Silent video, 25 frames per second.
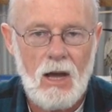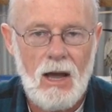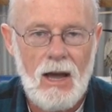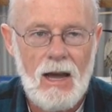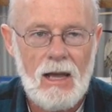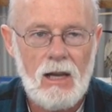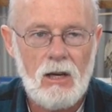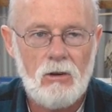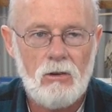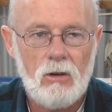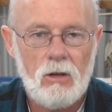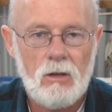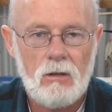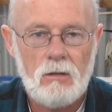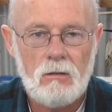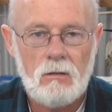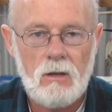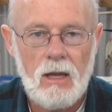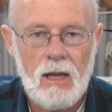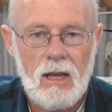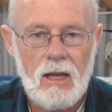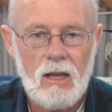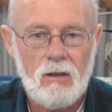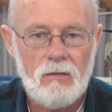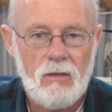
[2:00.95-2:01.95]

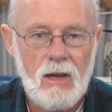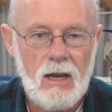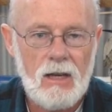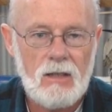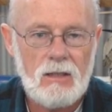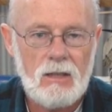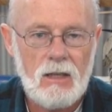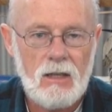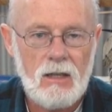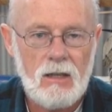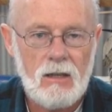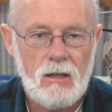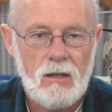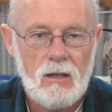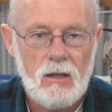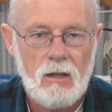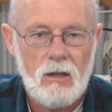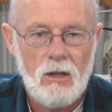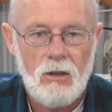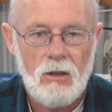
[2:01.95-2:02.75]
aileron, elevator,